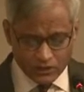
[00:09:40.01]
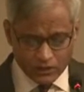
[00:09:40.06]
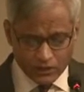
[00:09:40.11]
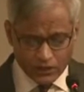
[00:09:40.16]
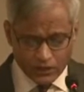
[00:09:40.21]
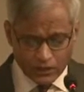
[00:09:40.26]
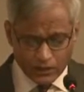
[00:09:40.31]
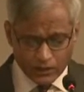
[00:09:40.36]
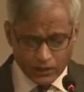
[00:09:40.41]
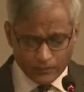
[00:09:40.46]

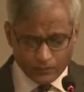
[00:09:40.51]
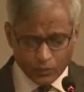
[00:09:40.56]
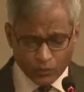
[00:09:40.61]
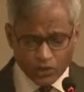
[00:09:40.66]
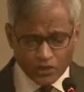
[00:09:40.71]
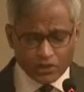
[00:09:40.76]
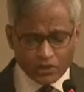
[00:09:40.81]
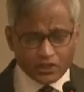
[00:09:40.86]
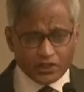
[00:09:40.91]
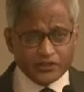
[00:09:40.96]
Um,
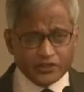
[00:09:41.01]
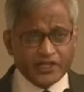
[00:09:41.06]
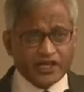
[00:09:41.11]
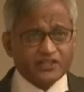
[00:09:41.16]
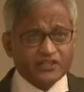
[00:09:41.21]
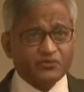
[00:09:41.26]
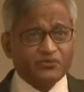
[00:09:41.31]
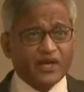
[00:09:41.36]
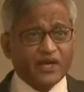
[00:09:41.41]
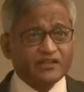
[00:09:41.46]
the
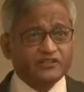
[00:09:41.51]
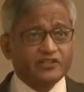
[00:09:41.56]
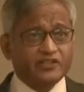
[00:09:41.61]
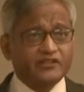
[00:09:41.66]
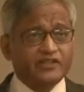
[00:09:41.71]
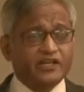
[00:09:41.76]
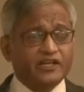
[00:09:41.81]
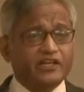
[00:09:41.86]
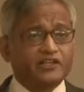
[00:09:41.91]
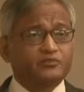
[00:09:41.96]
other factor
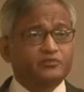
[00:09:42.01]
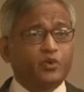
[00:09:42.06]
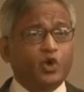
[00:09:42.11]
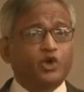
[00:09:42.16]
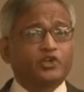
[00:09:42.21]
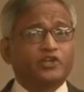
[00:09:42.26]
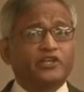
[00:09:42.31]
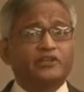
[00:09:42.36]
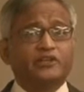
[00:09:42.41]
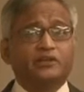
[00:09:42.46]
that has
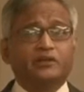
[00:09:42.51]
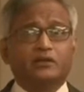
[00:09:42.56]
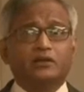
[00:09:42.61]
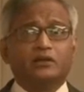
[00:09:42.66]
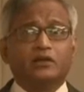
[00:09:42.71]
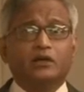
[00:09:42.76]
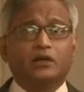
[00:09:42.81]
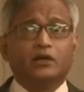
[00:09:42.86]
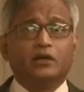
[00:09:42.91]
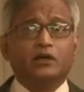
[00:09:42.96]
brought in
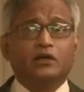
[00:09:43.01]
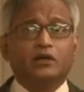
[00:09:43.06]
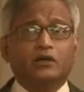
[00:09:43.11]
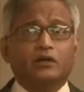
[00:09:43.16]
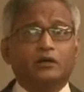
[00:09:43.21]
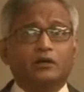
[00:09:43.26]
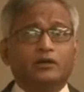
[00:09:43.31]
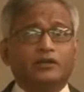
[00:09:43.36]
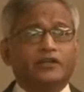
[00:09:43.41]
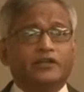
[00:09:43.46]
uh,
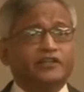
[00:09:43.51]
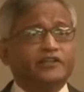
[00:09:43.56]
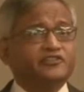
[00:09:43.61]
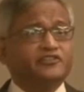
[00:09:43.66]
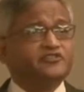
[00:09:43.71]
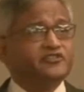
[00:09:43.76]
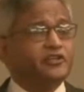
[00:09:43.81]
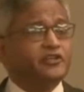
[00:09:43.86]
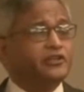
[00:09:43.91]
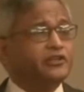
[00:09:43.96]

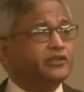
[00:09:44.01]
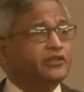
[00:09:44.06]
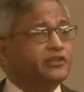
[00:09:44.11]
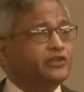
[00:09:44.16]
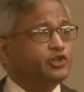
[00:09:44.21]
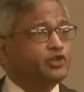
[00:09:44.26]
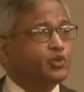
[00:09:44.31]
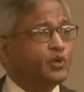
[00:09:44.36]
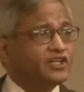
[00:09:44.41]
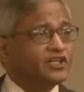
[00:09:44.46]
is the
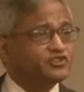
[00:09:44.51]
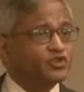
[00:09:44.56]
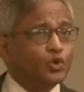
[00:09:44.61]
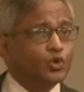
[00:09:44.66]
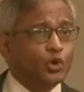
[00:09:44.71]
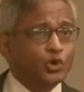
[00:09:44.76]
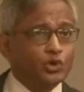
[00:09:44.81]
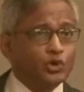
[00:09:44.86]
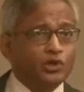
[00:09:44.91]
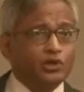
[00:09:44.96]
US
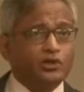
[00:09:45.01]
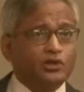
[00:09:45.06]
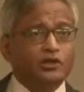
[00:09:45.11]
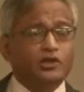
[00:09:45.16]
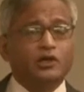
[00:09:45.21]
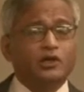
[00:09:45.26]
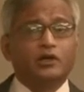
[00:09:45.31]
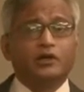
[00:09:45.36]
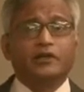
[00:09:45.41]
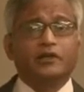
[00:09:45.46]
role
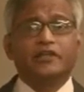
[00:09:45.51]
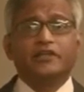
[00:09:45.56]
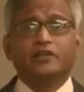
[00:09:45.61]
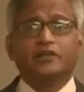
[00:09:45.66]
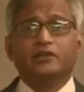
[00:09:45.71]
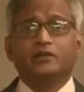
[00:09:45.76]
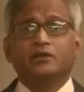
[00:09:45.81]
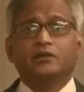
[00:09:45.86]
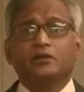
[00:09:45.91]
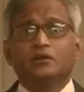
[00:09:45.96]
uh,
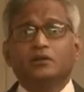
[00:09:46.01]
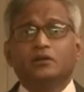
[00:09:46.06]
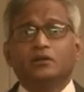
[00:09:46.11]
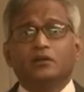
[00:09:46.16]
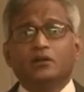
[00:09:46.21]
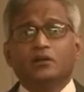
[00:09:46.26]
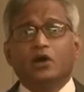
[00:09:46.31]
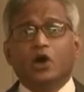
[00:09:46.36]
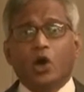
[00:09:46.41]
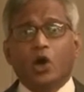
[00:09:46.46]
in
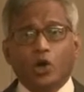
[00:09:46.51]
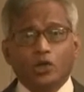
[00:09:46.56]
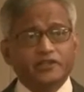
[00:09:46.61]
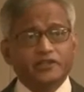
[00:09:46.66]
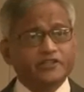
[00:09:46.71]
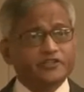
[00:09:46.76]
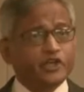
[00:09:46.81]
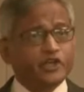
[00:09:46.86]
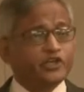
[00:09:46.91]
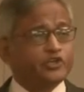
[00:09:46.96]
all
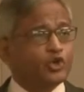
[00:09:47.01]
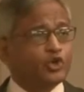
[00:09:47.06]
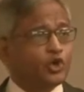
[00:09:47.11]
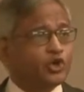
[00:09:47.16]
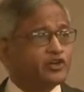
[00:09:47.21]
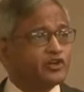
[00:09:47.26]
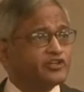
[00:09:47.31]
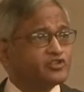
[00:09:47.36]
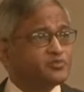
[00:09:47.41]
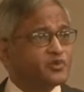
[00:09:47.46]
the
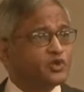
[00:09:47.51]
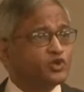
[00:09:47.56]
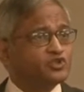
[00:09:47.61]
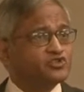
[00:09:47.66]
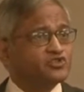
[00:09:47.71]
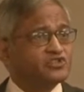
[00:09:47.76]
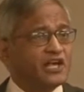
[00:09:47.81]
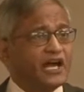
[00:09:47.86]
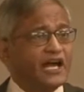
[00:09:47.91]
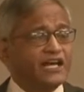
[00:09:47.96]
territorial
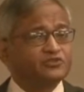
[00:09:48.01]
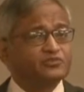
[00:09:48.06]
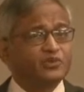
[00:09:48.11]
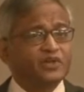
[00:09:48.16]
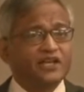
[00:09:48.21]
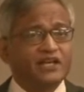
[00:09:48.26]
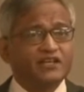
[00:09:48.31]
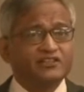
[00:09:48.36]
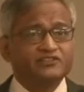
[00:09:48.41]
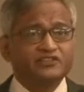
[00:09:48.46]
disputes as
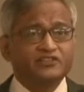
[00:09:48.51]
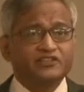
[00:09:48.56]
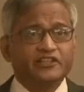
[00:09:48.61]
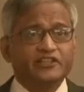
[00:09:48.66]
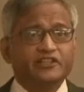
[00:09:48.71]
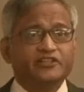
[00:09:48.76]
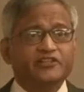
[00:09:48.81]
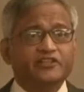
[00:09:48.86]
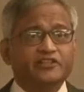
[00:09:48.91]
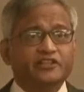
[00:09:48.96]
well as
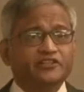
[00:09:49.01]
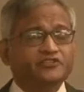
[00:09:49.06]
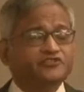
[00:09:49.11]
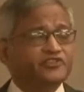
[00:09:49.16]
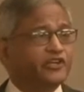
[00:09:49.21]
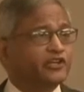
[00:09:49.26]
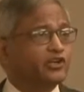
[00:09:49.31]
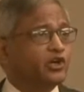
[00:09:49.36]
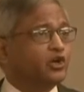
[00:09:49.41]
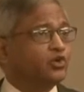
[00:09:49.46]
in the
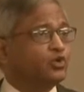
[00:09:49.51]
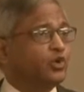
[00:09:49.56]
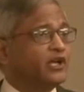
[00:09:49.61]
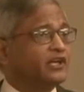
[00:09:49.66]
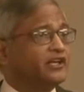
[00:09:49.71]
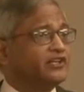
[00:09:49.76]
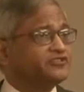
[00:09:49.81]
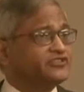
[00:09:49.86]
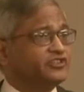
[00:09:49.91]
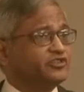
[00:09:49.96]
Senkaku
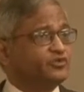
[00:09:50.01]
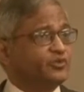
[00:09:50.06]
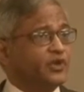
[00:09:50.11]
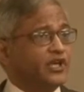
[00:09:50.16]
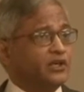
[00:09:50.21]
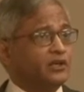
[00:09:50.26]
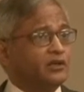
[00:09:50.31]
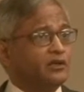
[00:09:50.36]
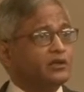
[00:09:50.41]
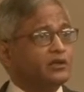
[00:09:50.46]
Islands as well.